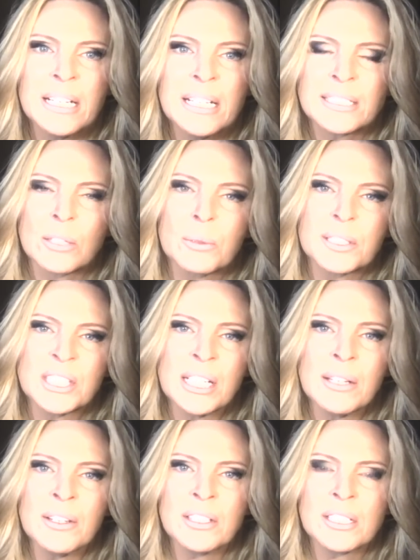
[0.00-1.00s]
So we're
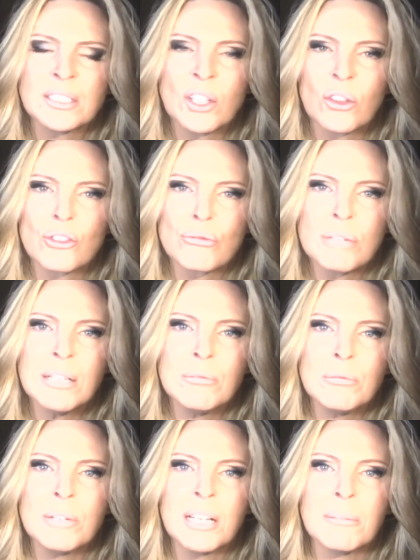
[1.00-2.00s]
still in this
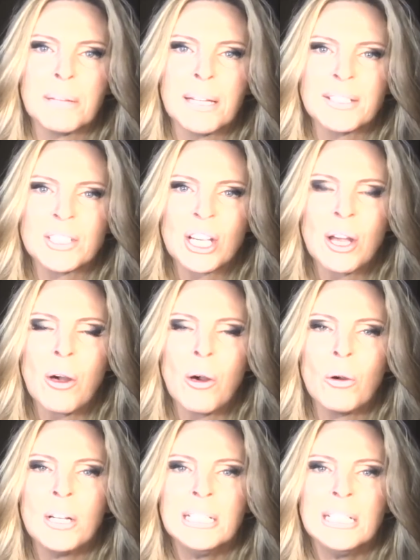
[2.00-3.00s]
3-week plateau